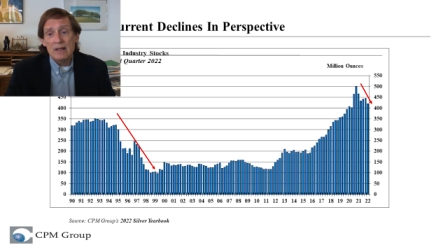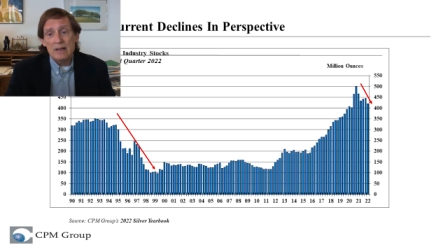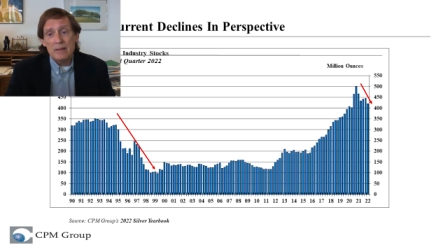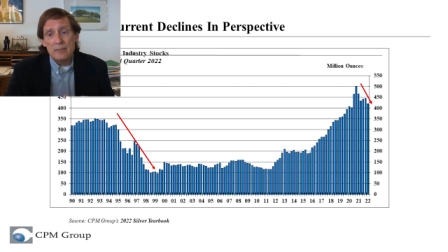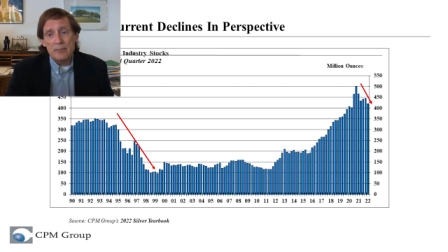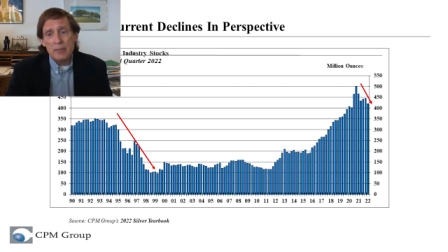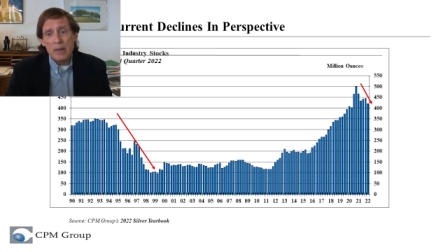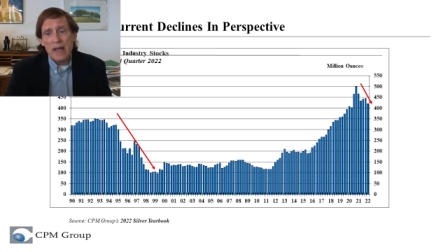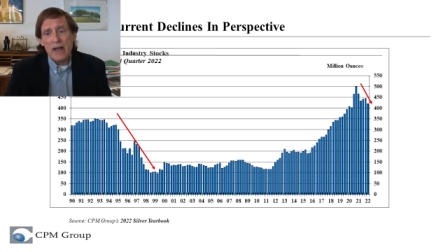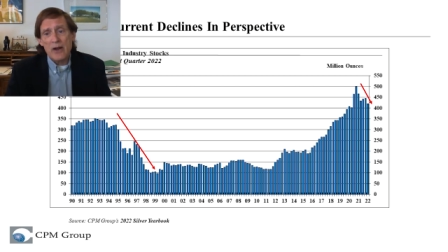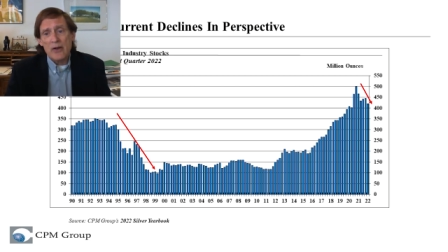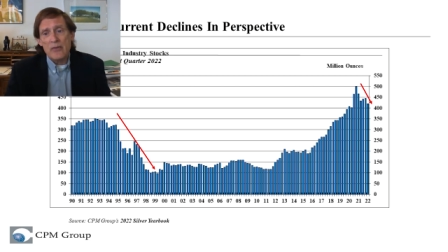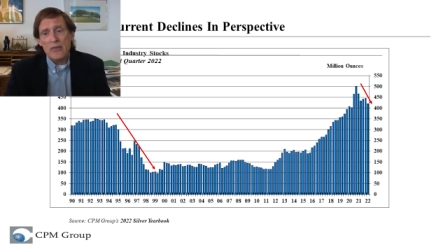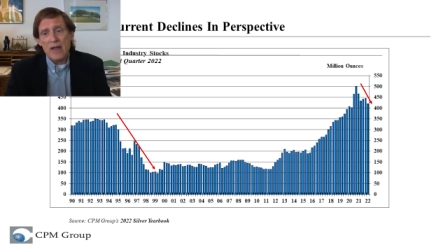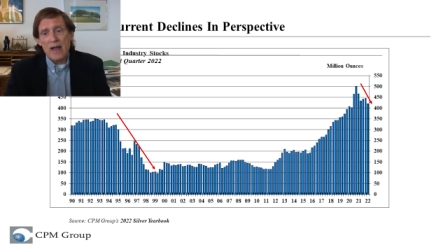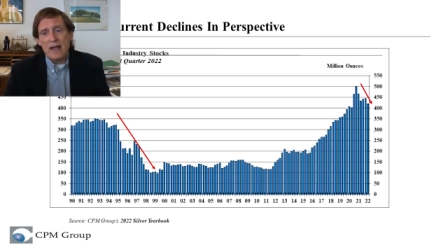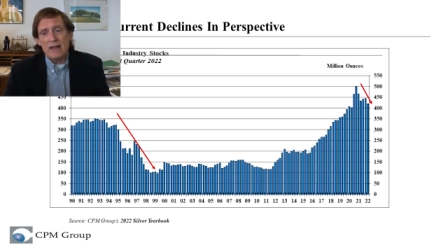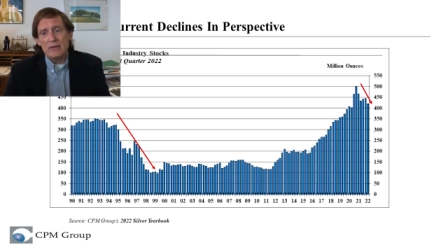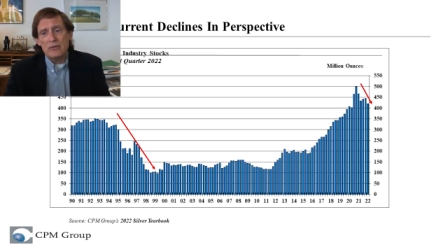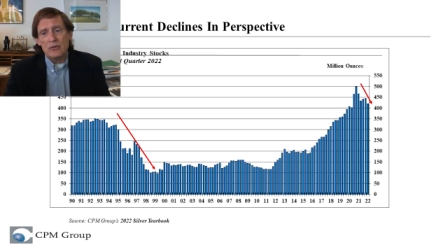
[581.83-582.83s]
Compare
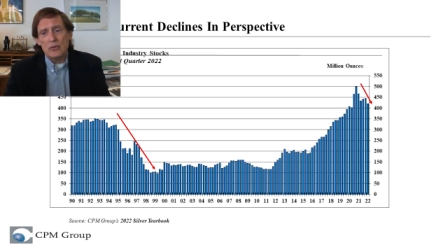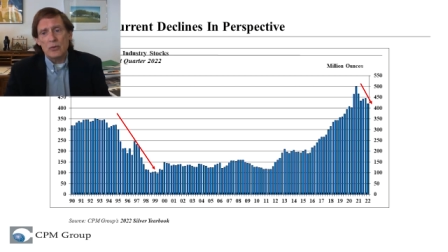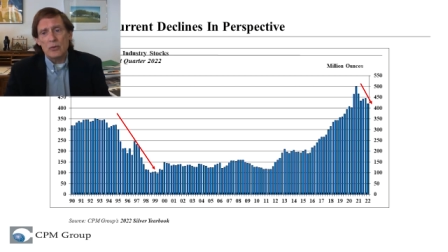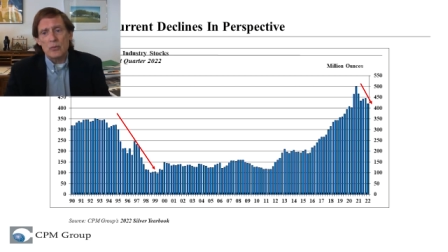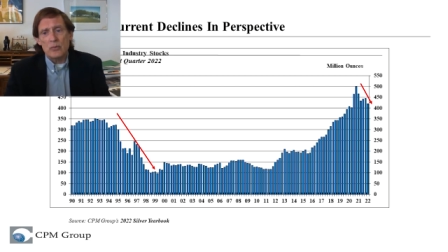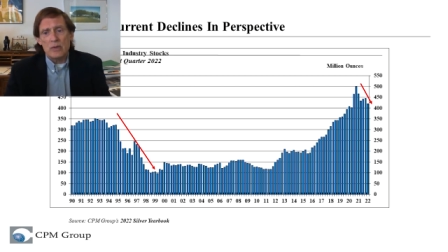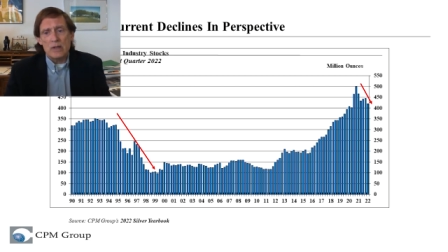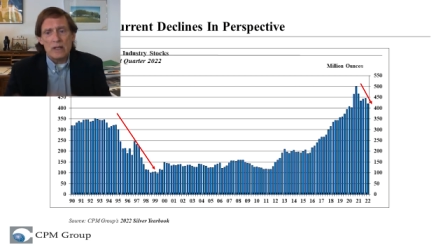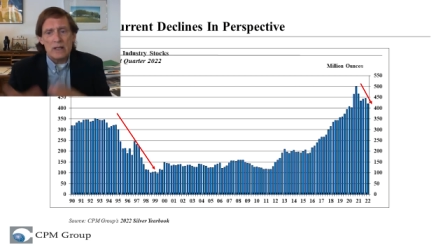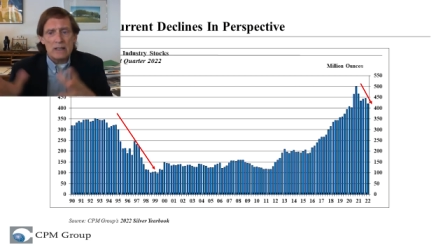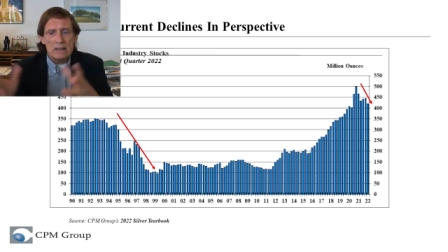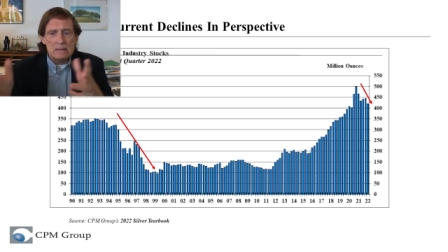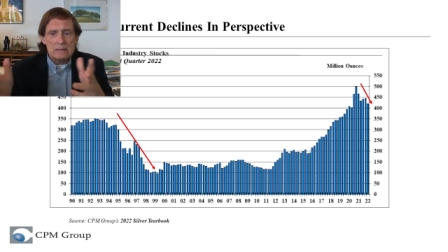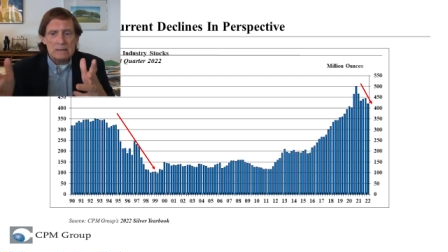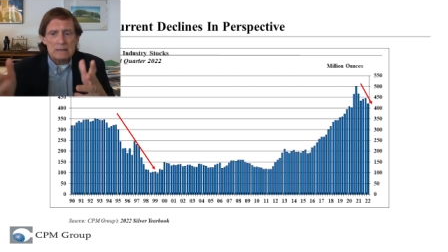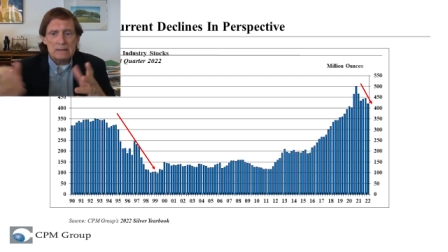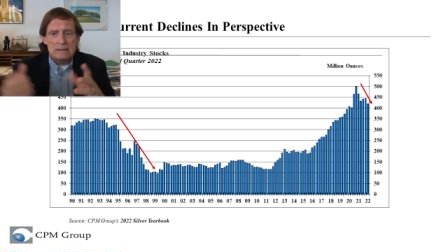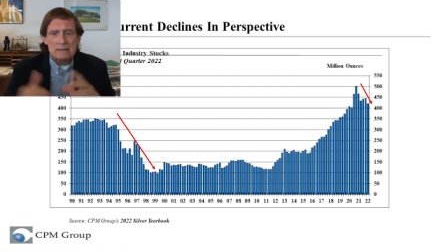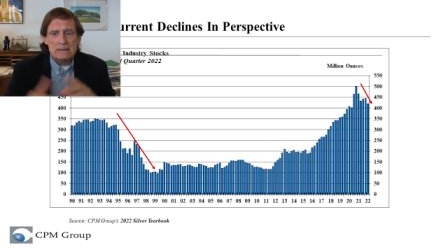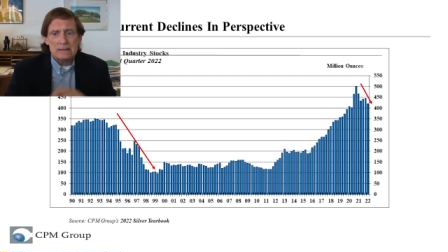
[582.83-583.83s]
that to the
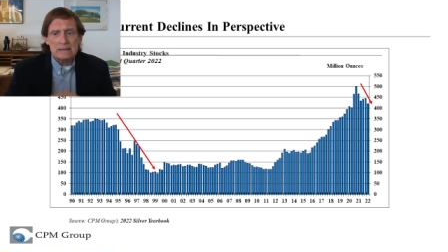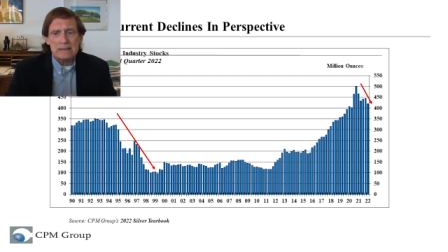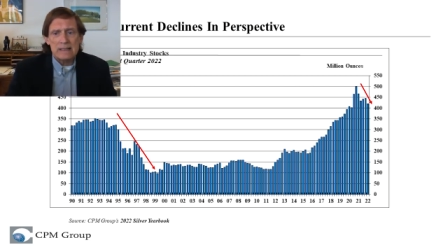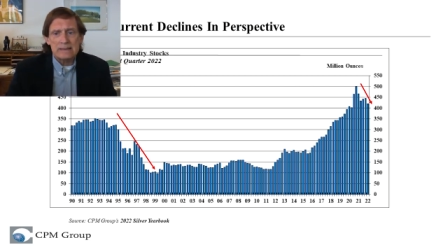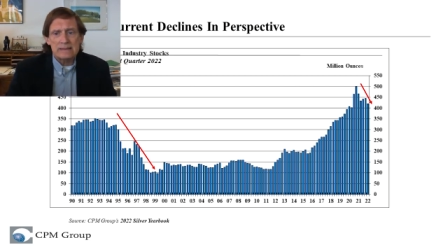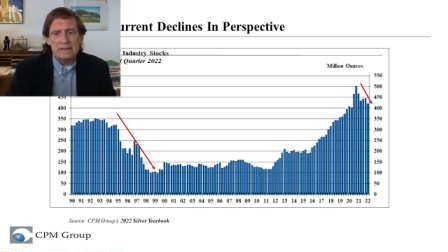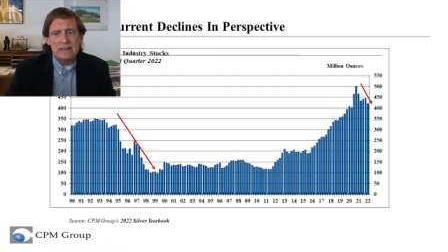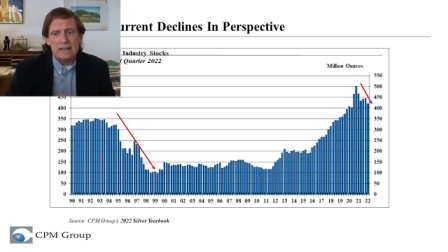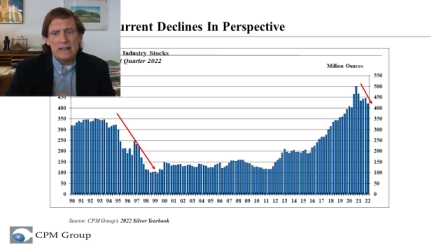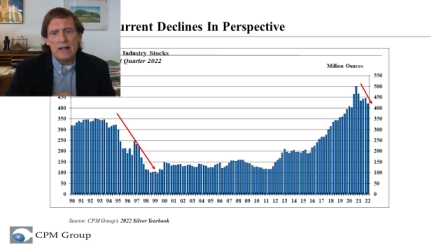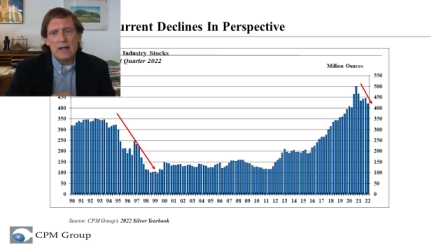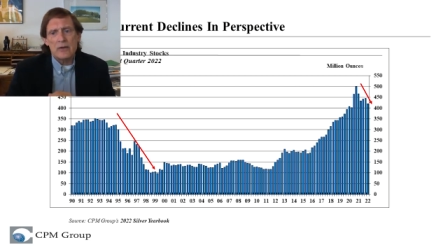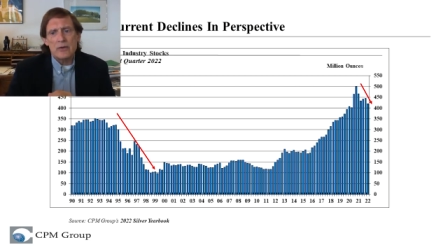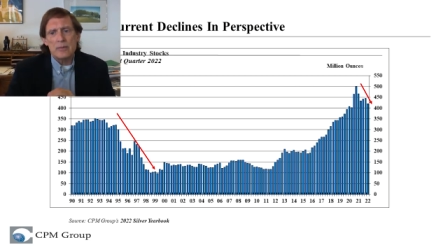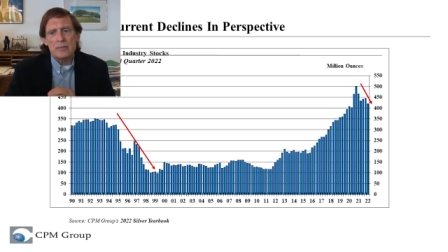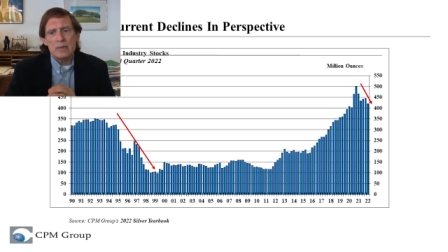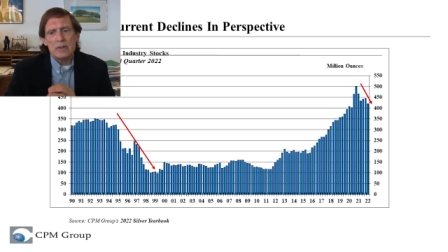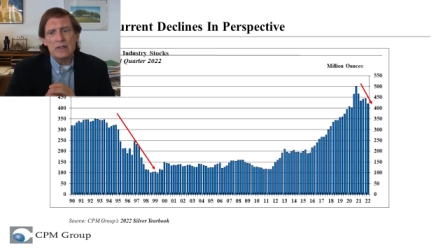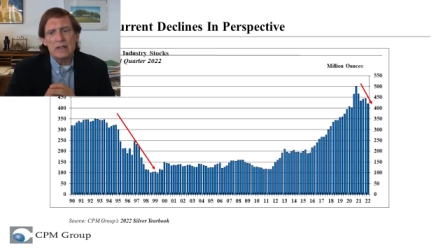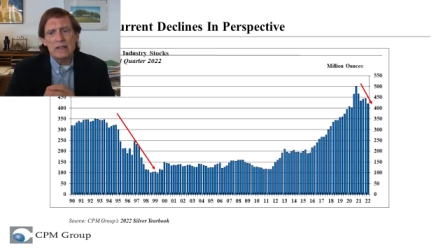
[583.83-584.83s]
less than one
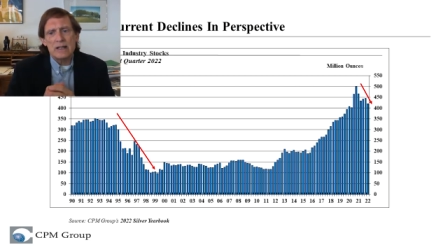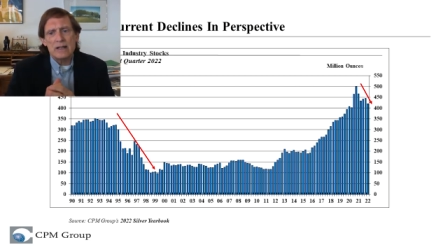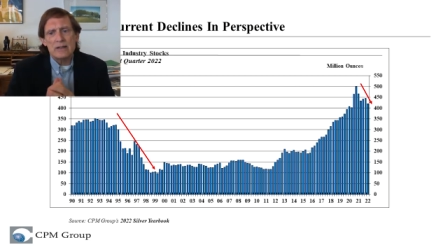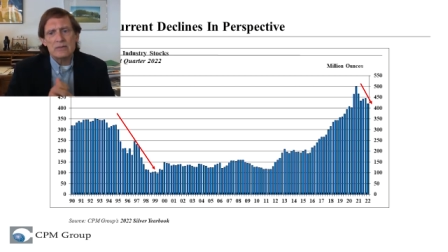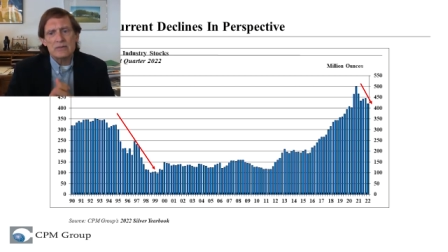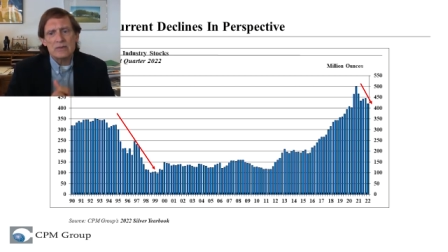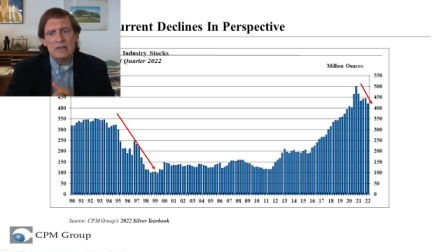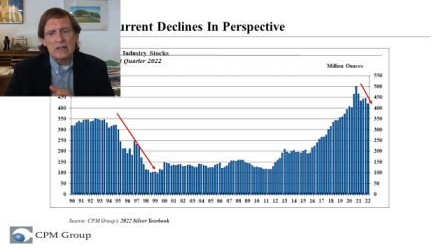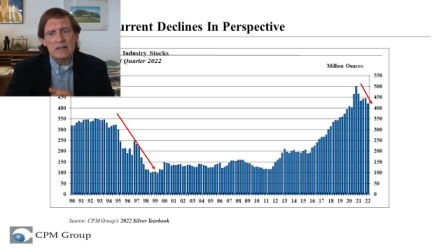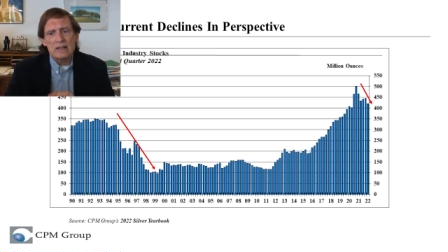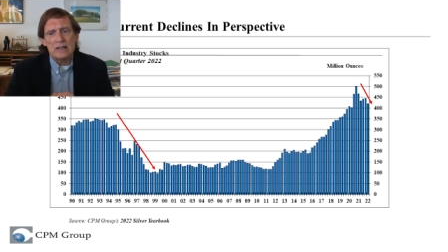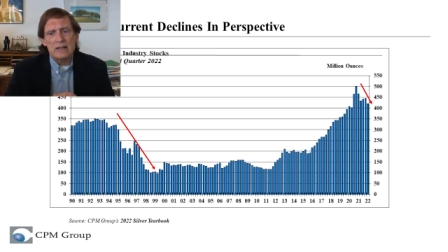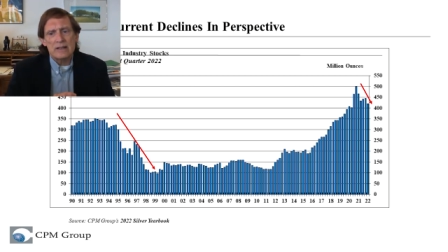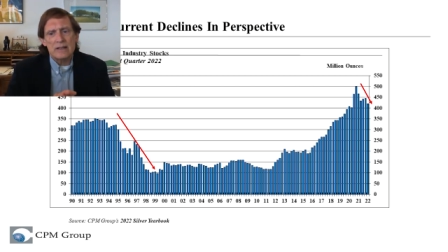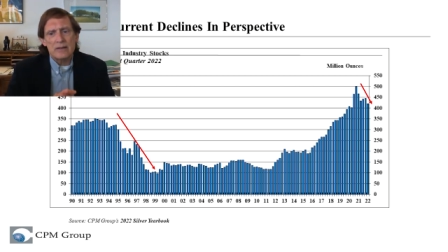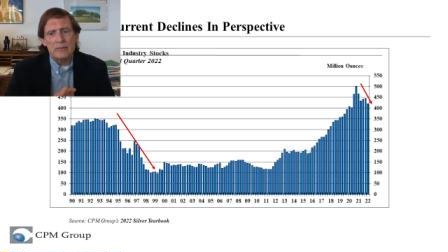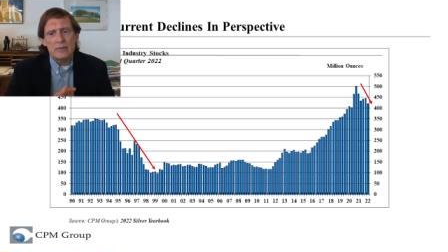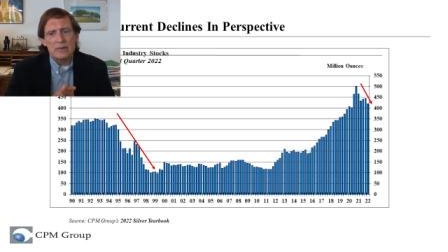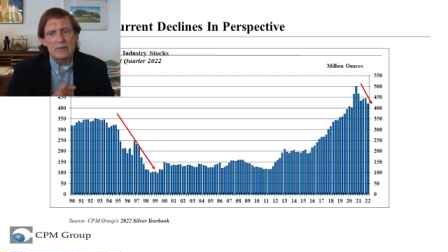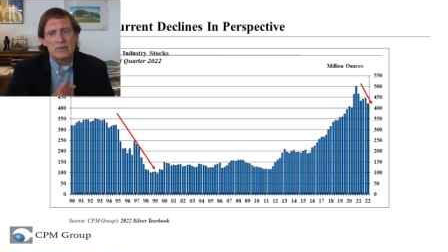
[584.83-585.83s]
hundred million ounce
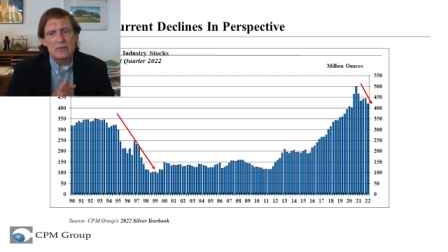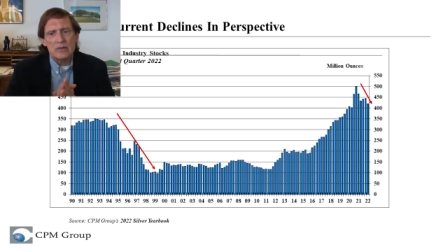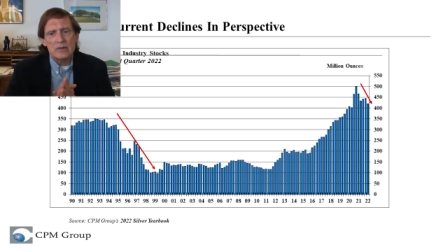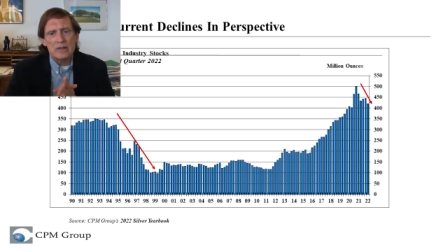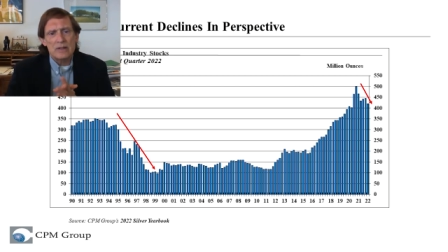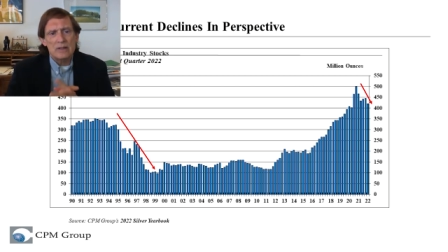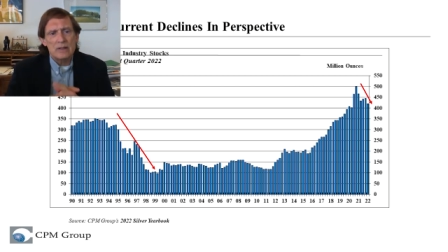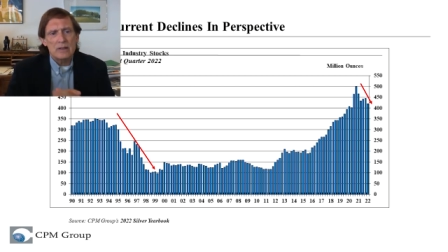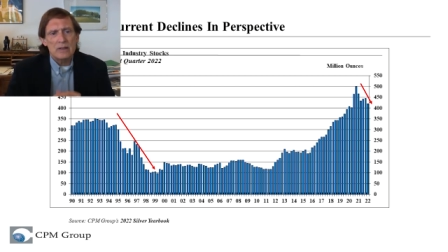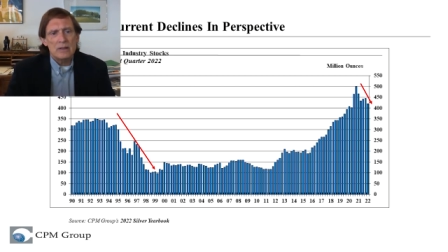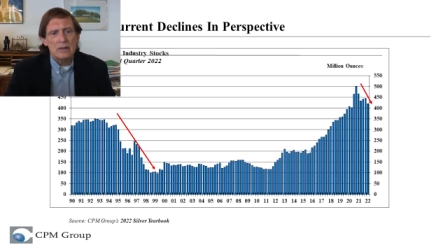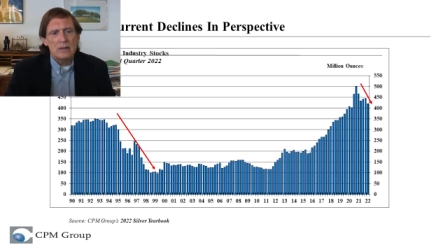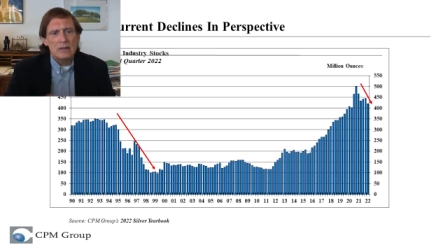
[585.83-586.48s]
decline that we've seen